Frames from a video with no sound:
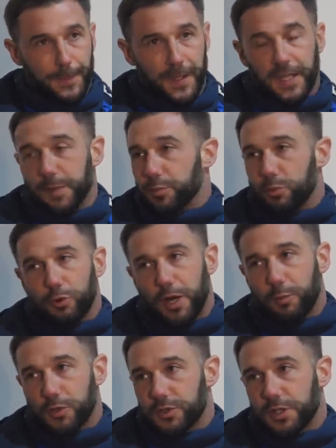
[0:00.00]
The games
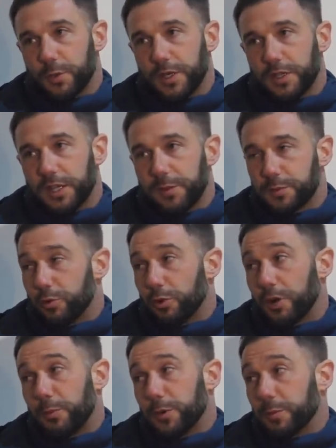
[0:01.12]
program wasn't the way the games
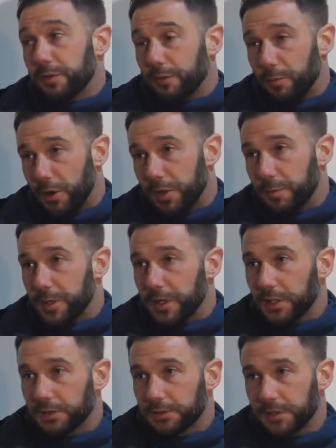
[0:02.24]
program would have been for Morty and
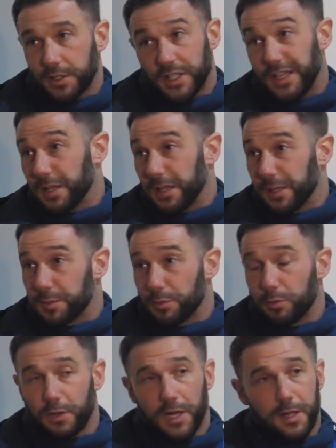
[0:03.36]
Peter. They had a great games
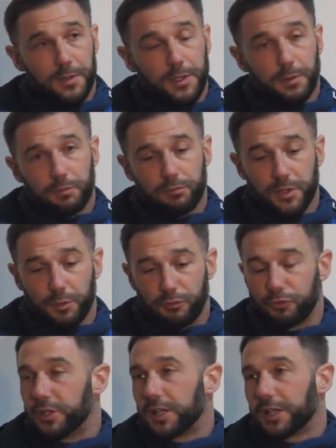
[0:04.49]
program and they were they were
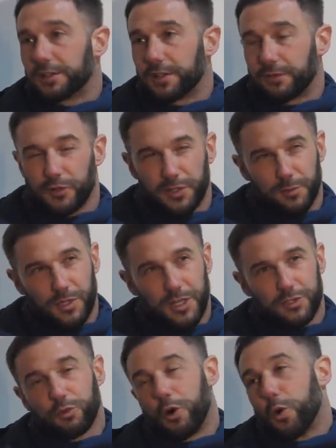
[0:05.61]
really aligned to the first team. So I
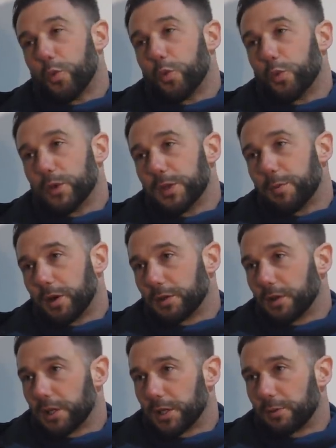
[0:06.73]
actually got a wee bit
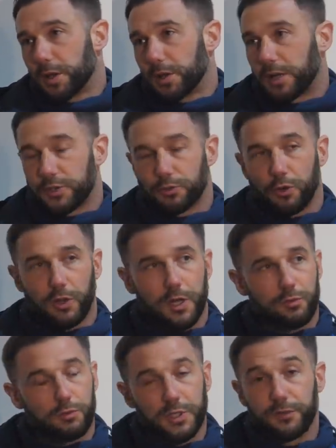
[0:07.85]
unlucky when I actually got that
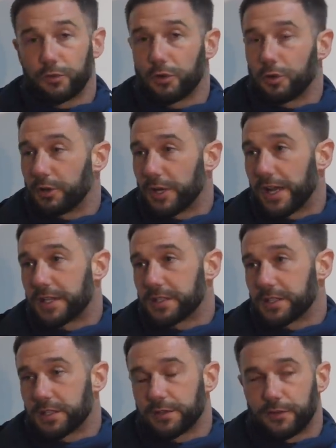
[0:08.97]
role, even though I got great
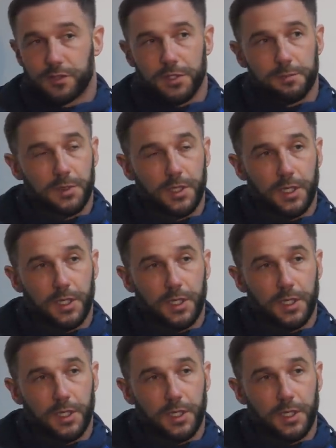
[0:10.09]
access to the first team.